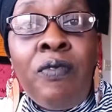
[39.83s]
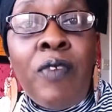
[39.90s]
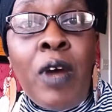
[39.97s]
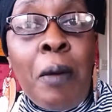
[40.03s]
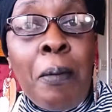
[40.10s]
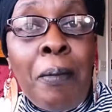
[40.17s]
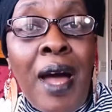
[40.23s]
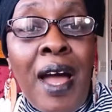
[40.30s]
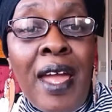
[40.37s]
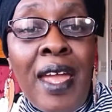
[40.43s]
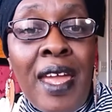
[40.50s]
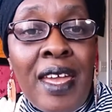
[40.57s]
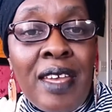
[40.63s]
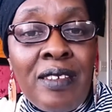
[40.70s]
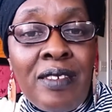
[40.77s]
from my
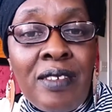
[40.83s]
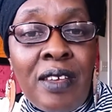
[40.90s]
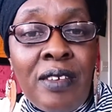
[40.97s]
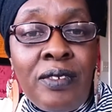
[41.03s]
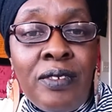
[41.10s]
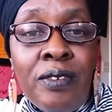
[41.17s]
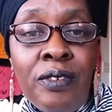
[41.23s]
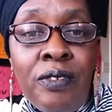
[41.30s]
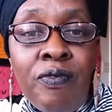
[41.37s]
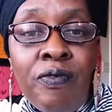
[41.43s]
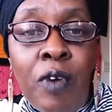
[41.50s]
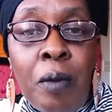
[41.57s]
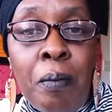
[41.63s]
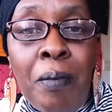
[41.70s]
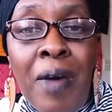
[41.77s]
ancestors,
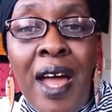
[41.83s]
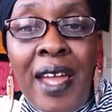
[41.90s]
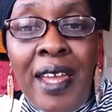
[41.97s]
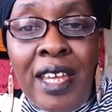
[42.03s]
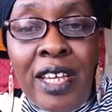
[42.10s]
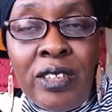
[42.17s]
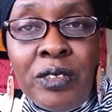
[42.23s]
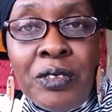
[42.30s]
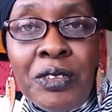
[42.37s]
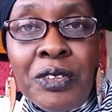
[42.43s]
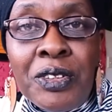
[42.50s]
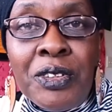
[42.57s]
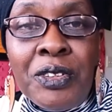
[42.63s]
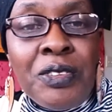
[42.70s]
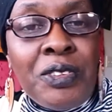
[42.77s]
from my
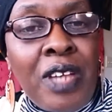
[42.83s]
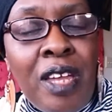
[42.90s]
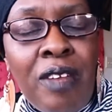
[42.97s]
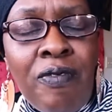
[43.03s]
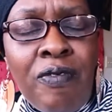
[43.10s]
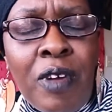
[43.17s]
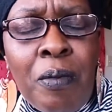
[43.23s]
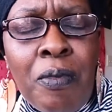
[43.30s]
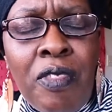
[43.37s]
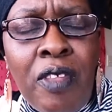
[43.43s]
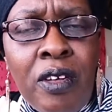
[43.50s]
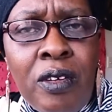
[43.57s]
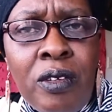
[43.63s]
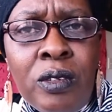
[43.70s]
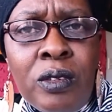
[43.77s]
elders, and from
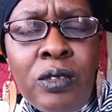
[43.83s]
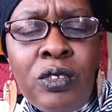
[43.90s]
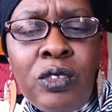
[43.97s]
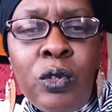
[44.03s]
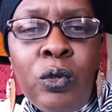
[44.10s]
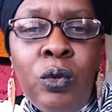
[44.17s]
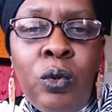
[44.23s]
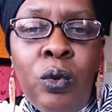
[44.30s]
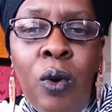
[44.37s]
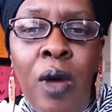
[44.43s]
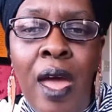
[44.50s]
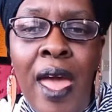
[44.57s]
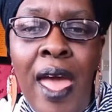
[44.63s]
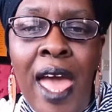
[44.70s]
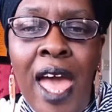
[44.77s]
those who
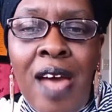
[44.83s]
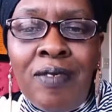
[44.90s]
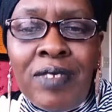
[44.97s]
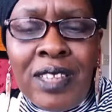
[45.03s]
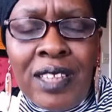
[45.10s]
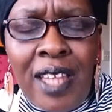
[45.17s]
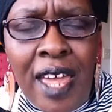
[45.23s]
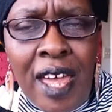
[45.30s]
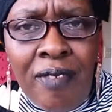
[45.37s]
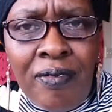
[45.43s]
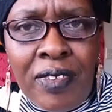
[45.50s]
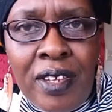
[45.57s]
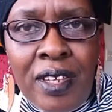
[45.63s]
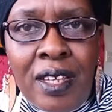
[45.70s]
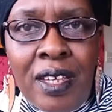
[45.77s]
have left
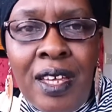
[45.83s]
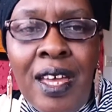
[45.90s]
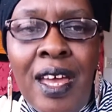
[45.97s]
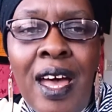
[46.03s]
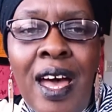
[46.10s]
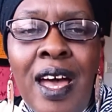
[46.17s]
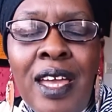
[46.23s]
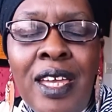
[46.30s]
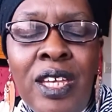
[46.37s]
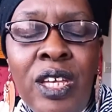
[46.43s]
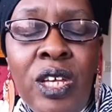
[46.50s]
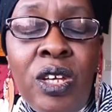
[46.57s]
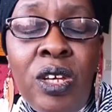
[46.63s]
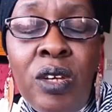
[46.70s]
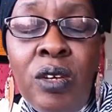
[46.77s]
a
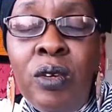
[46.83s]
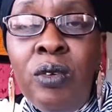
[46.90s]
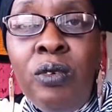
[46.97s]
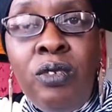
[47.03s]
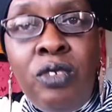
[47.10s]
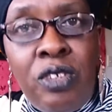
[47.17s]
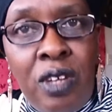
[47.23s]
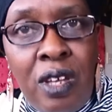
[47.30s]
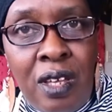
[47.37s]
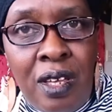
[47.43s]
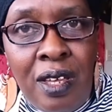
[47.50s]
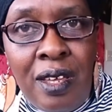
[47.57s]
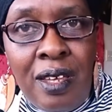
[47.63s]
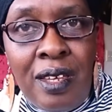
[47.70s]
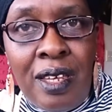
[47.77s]
huge
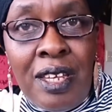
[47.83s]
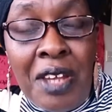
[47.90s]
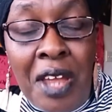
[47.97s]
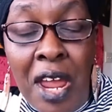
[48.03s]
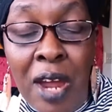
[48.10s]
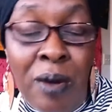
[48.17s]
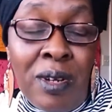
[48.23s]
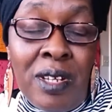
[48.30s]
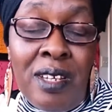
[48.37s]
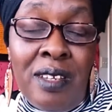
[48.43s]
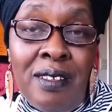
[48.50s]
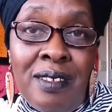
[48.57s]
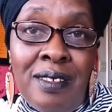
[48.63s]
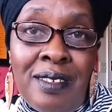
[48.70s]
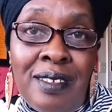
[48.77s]

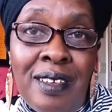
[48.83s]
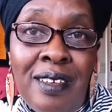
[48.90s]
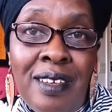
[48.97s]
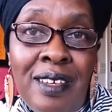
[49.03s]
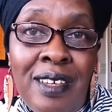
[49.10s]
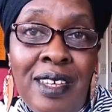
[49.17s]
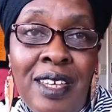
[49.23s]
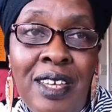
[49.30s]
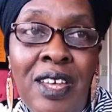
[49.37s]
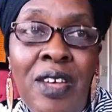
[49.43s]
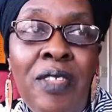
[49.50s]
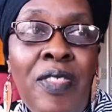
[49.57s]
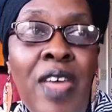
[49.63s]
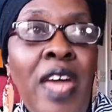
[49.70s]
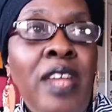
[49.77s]
inheritance
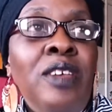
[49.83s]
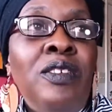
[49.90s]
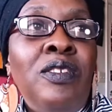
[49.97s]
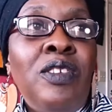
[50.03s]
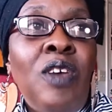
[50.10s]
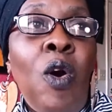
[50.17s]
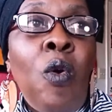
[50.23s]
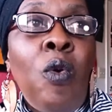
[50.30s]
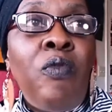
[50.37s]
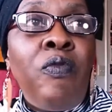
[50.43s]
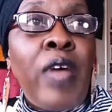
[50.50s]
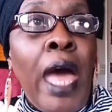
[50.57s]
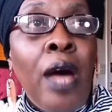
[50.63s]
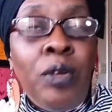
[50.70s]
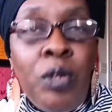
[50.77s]
that is so
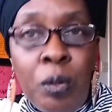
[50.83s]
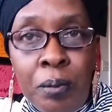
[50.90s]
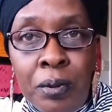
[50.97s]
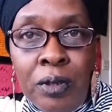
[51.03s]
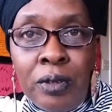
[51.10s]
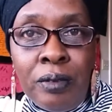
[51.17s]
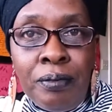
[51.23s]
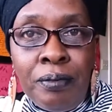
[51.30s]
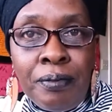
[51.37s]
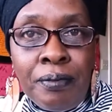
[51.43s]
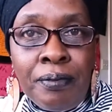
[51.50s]
valuable